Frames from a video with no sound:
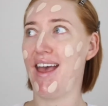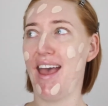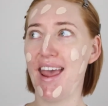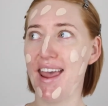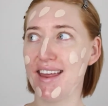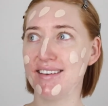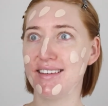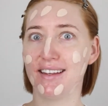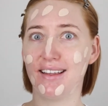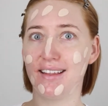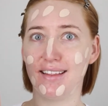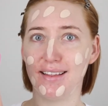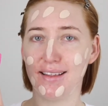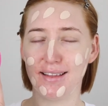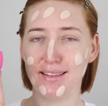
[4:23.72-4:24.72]
And
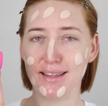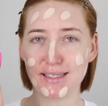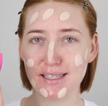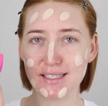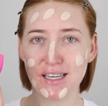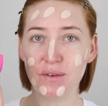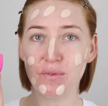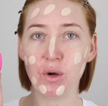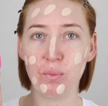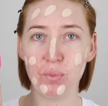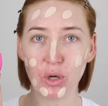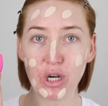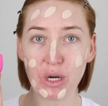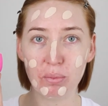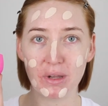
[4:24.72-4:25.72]
this isn't even a
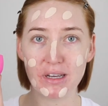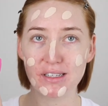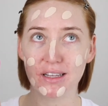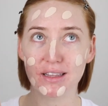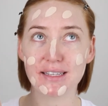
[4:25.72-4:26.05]
beauty blender.